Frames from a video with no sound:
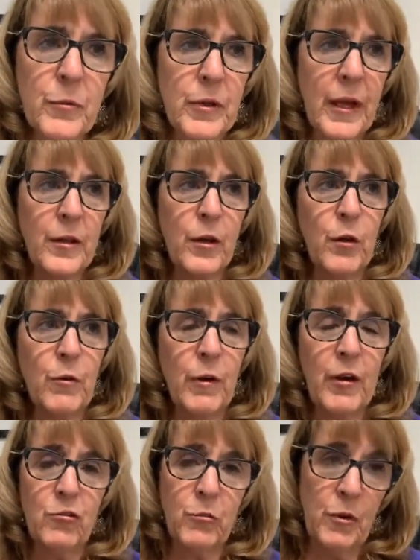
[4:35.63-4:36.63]
When you had to go to the
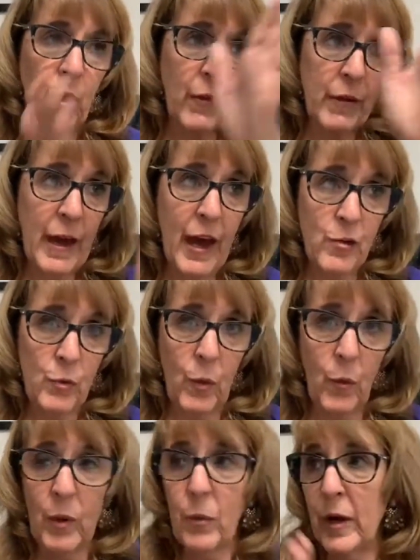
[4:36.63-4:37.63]
restroom and all the guys went
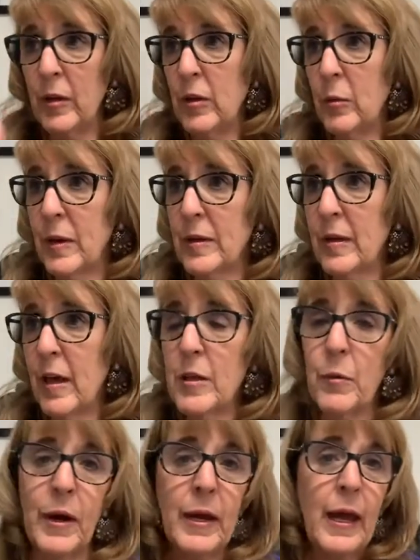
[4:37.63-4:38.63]
one way and you went the
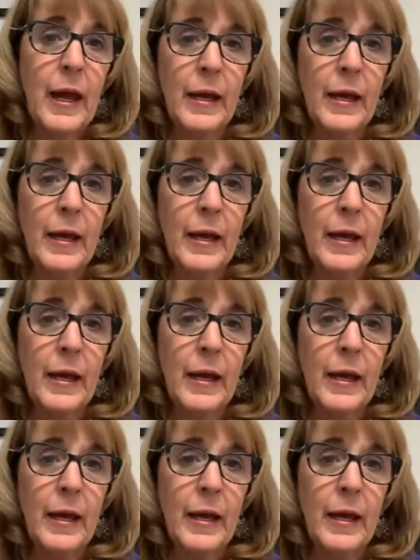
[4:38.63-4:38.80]
other way,